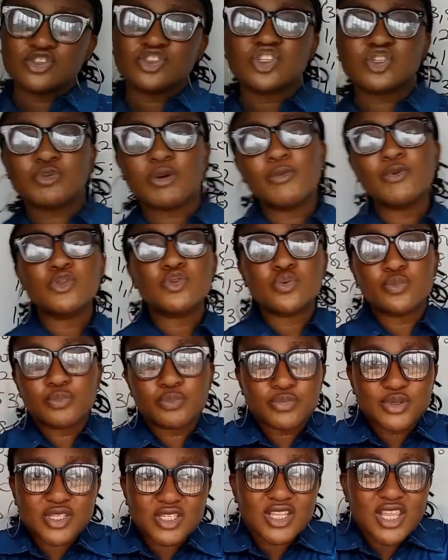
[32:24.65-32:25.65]
To be able to
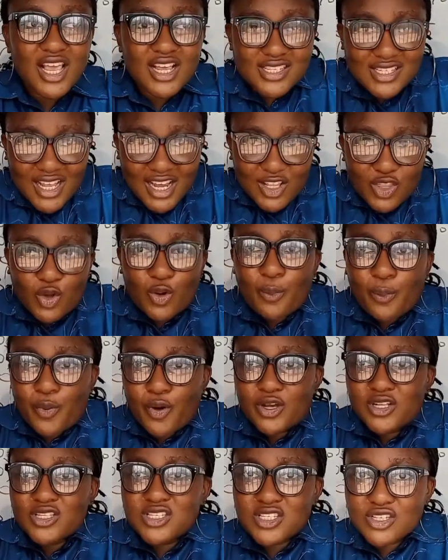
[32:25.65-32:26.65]
stand on
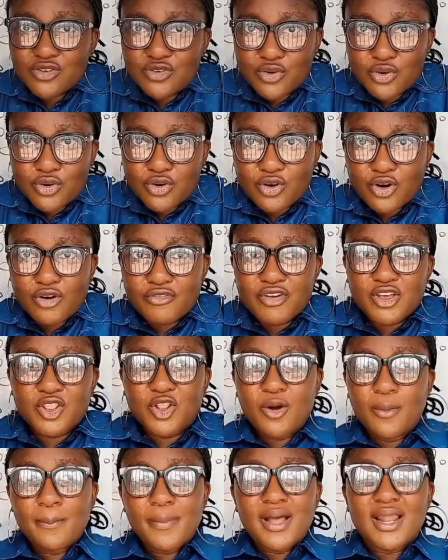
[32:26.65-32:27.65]
0.0 of a
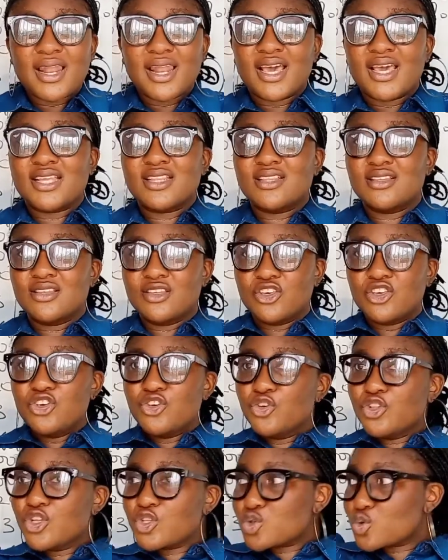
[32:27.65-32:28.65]
number line,
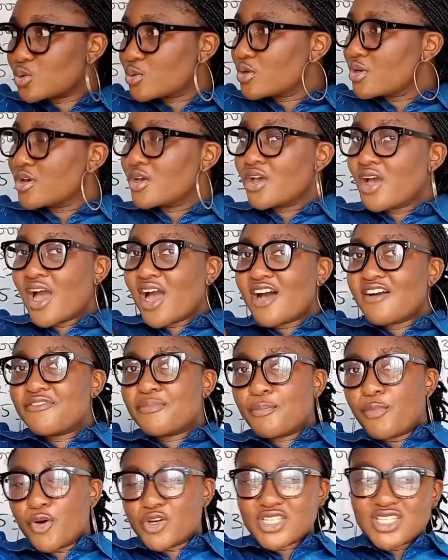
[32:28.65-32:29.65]
you need to
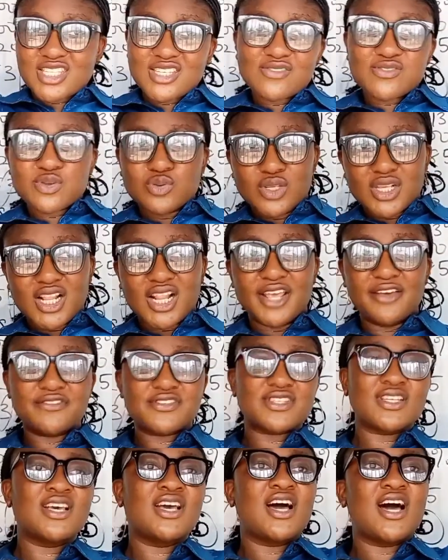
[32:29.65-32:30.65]
have positive to the
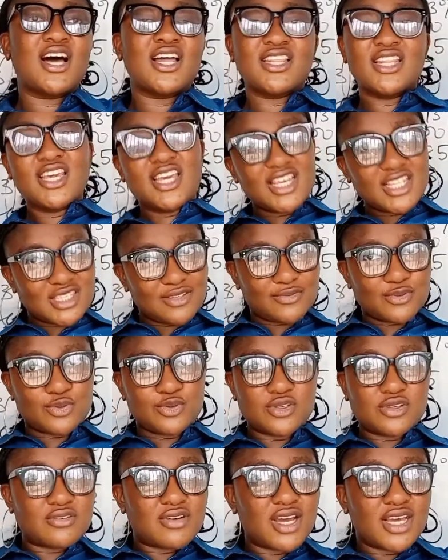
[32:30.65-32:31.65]
left and negative
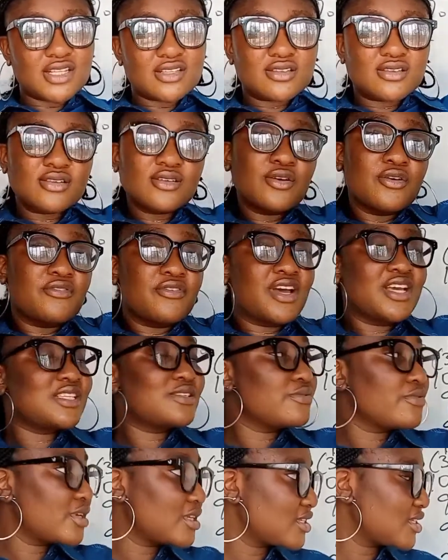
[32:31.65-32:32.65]
to the right, or
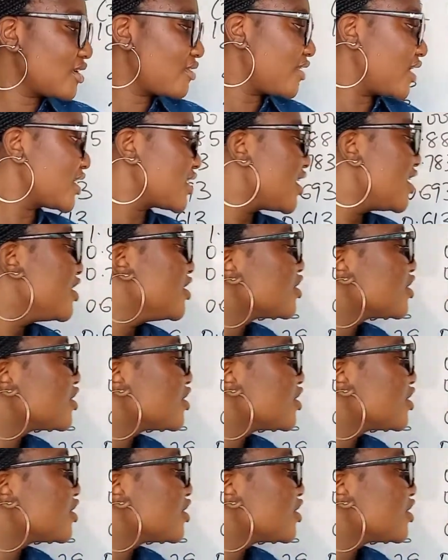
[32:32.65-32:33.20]
vice versa, right?